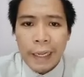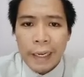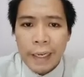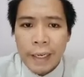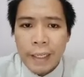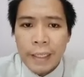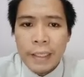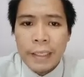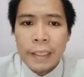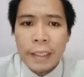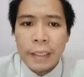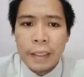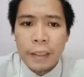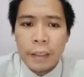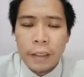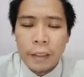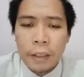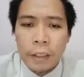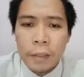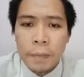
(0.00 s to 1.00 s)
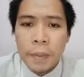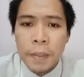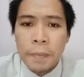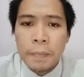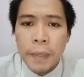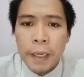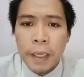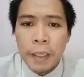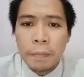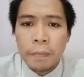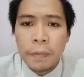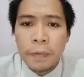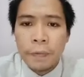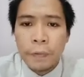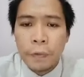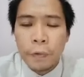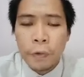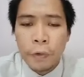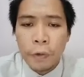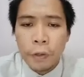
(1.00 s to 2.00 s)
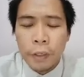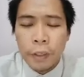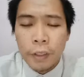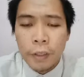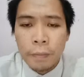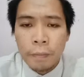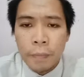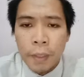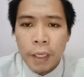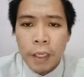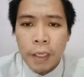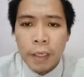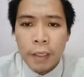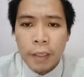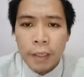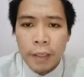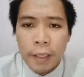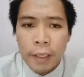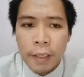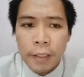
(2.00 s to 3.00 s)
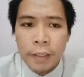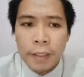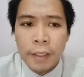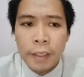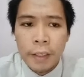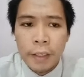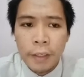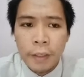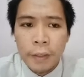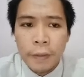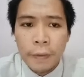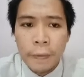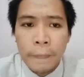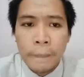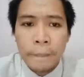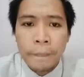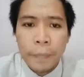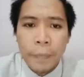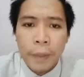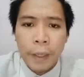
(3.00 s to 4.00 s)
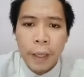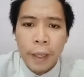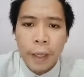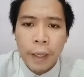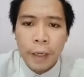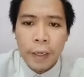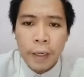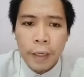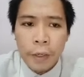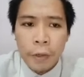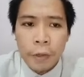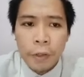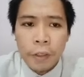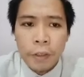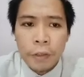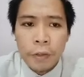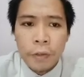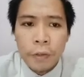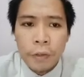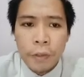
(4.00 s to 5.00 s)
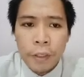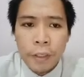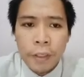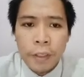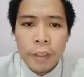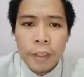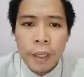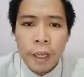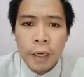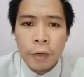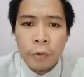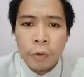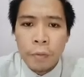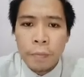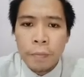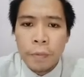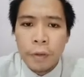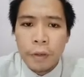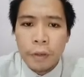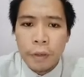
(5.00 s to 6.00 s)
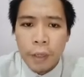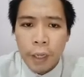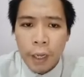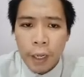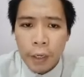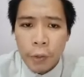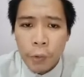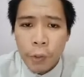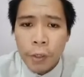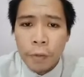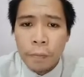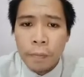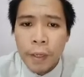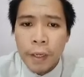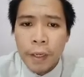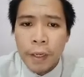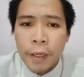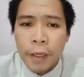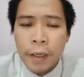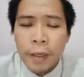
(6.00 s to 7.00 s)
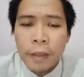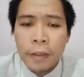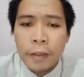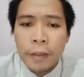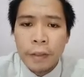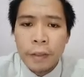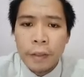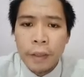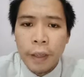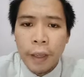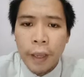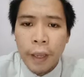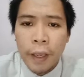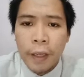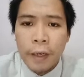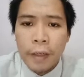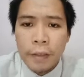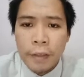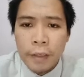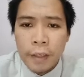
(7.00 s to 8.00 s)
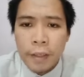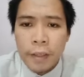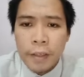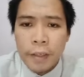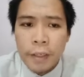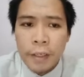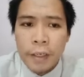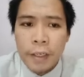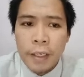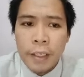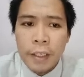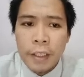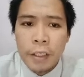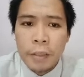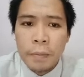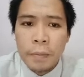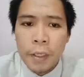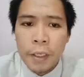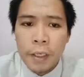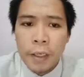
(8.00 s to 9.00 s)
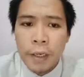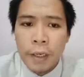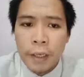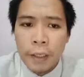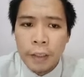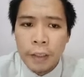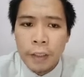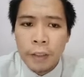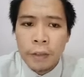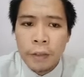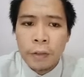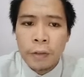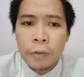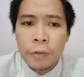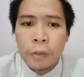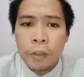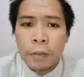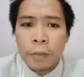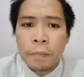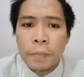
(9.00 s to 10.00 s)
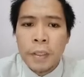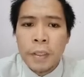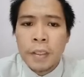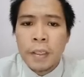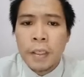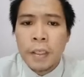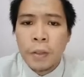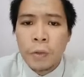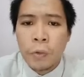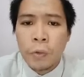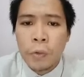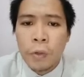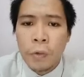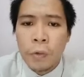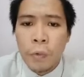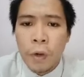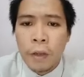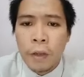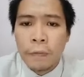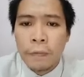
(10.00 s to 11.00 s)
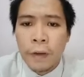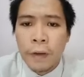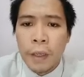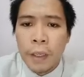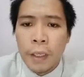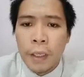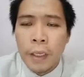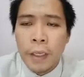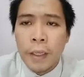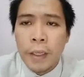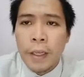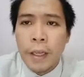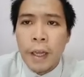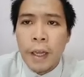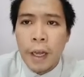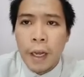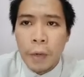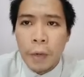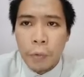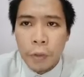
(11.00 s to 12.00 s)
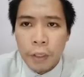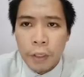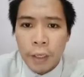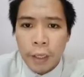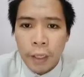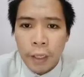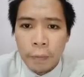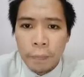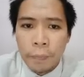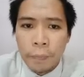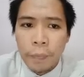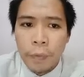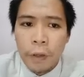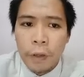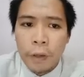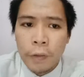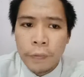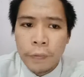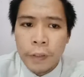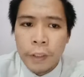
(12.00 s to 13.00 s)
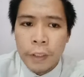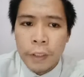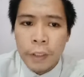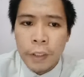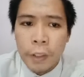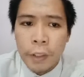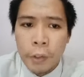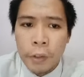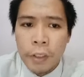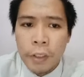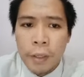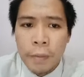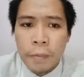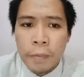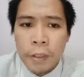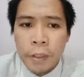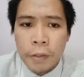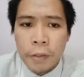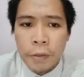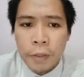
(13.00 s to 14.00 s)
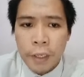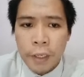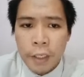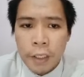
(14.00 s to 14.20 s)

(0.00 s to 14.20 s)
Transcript: needs to be made before begin the testing. And in order to do this, the Arduino Mega and the sensor needs to be connected to the PC through a Wi-Fi with the help of the Node MCU